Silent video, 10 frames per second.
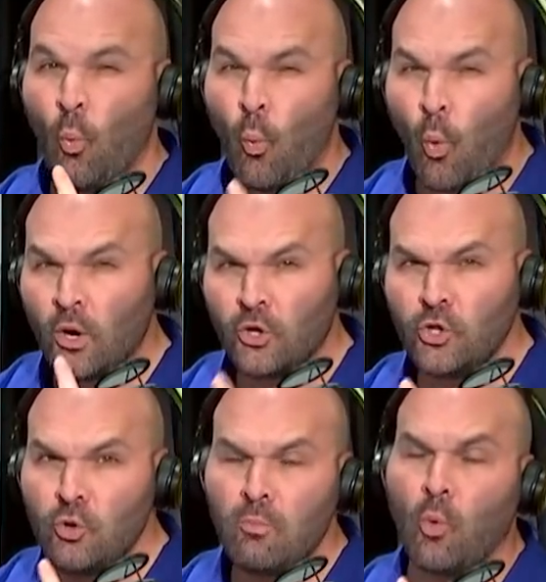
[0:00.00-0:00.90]
what are
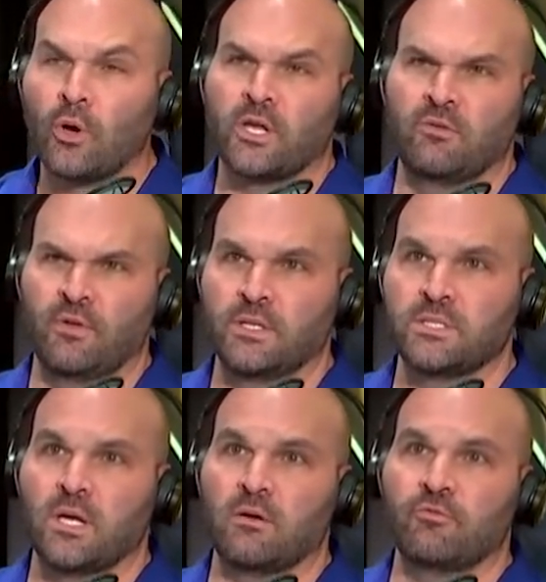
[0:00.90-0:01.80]
you more
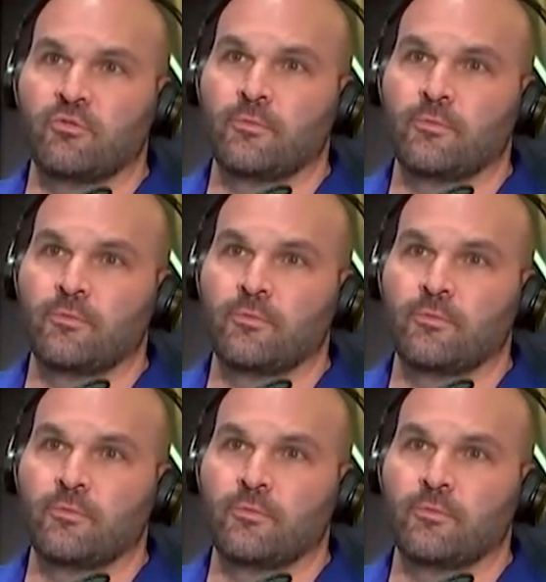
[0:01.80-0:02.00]
convinced of?